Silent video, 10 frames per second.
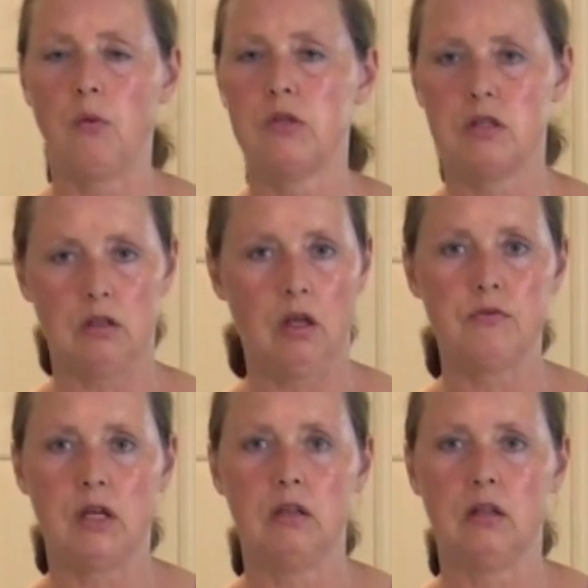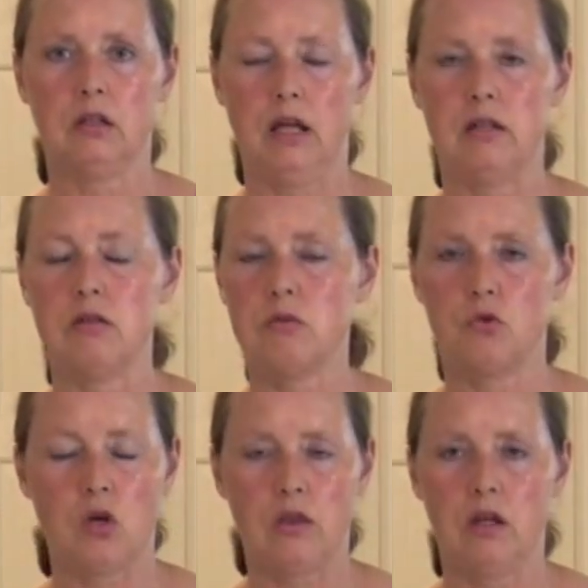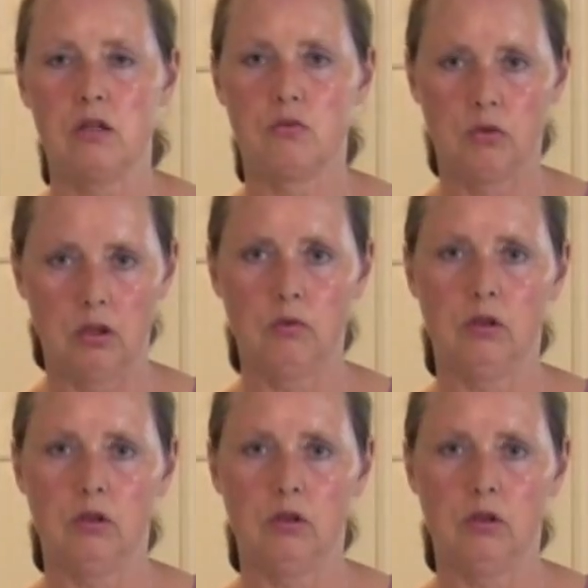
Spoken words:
I would still have done the cleanse, which I think is really,